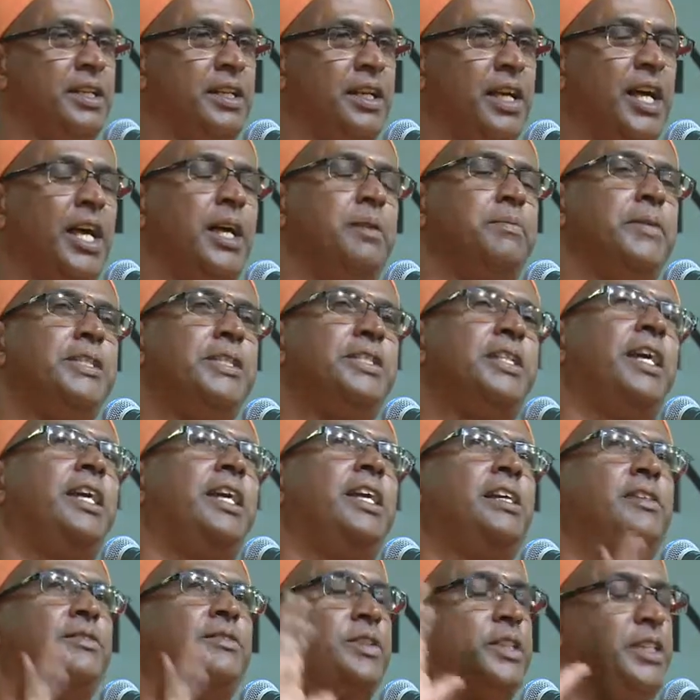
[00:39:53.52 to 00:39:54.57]
I am a
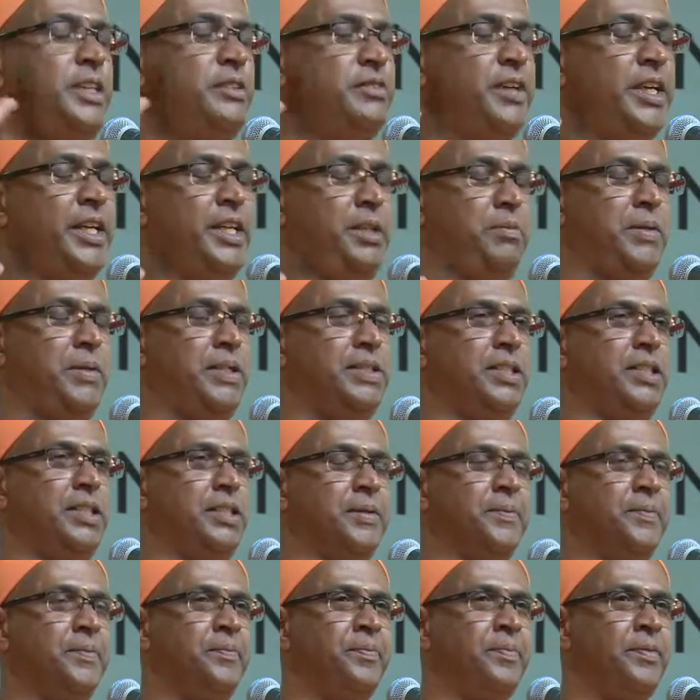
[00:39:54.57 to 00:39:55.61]
child of the divine mother.
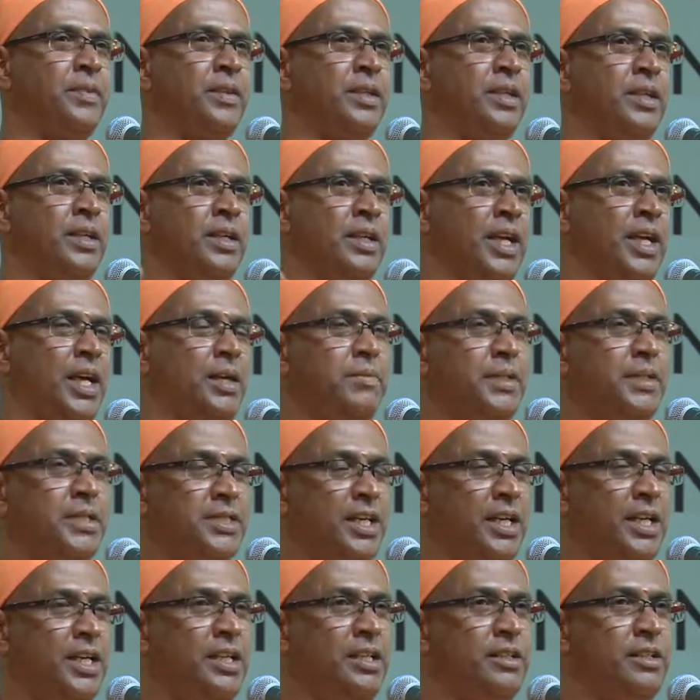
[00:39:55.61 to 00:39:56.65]
I am a
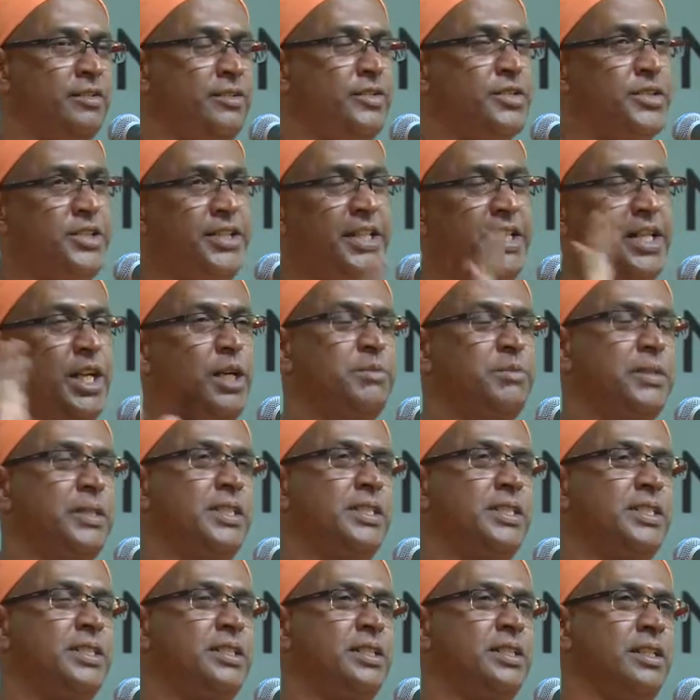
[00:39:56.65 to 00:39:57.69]
child of Sri
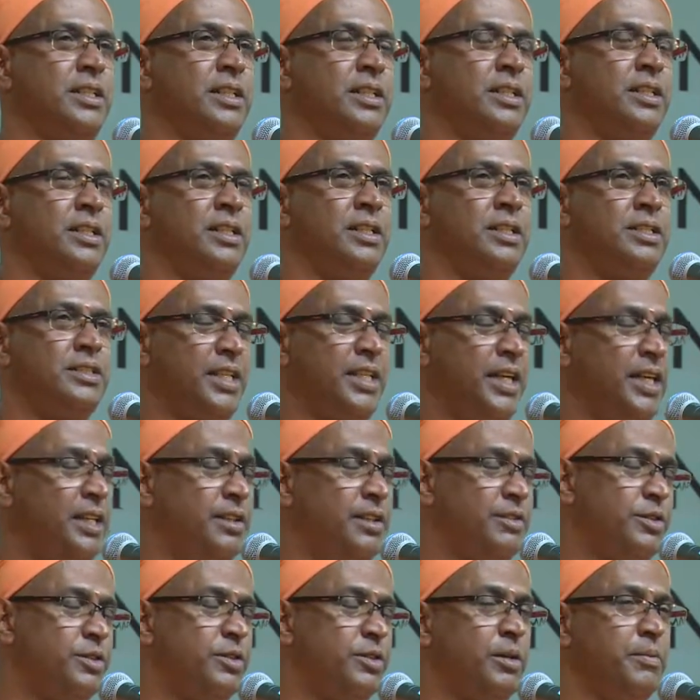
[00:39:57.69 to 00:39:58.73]
Ramakrishna, child
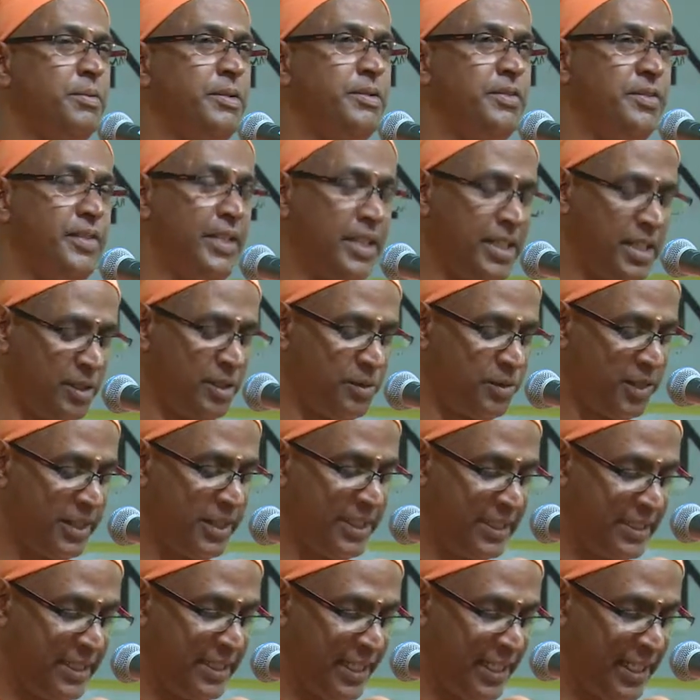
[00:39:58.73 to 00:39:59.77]
of Swami Vivekananda. What
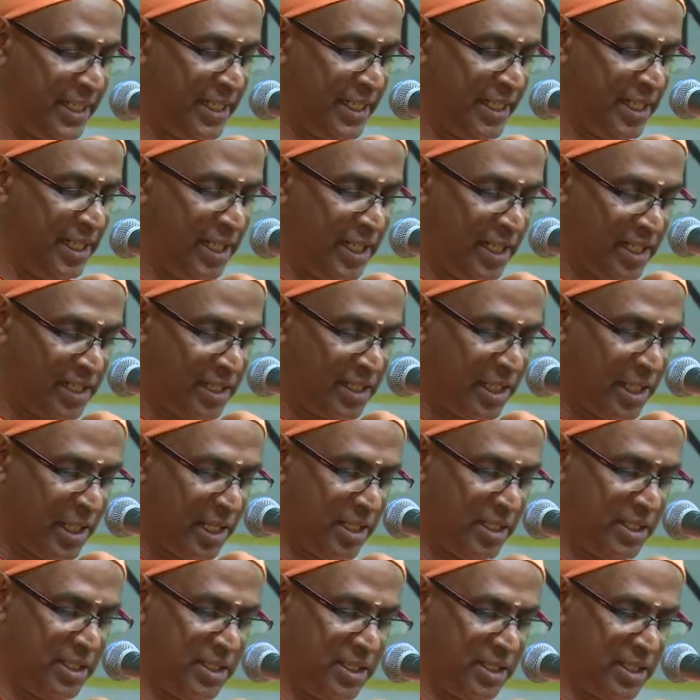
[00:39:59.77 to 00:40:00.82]
is that?
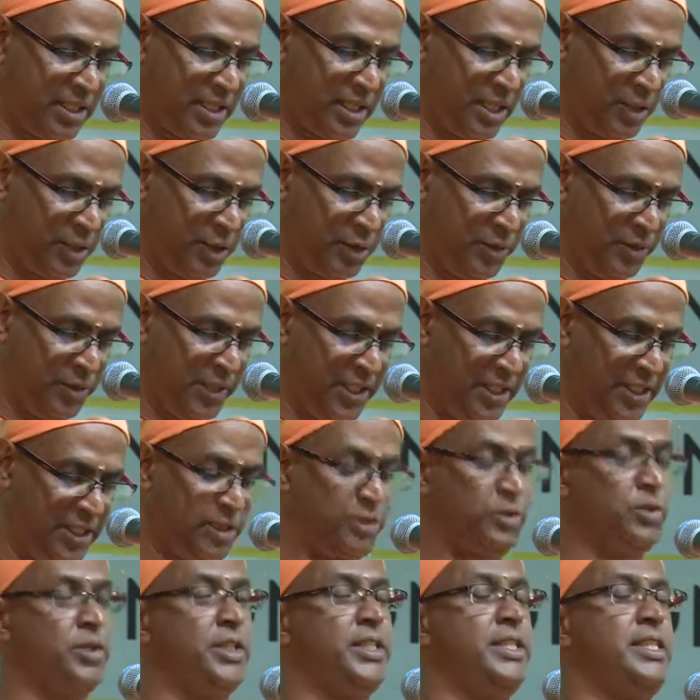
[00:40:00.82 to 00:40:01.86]
Naan kadavulin
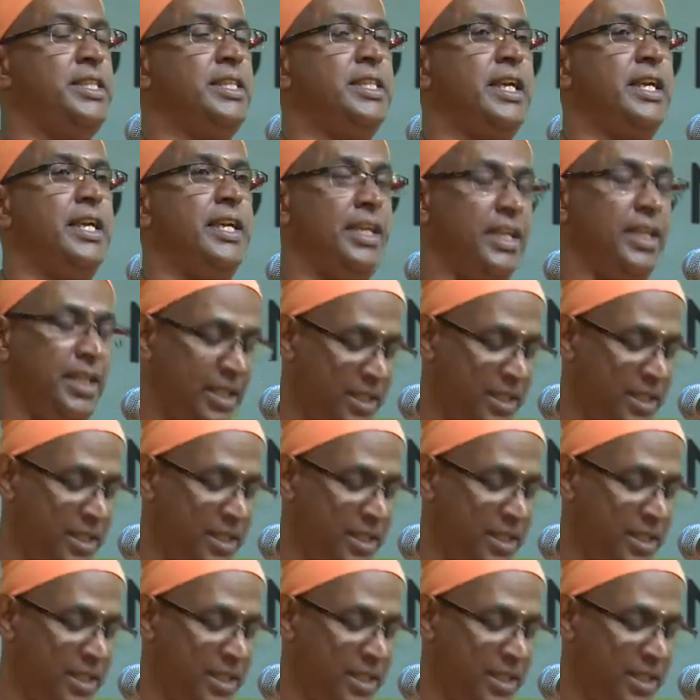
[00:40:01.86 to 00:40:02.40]
kulindai.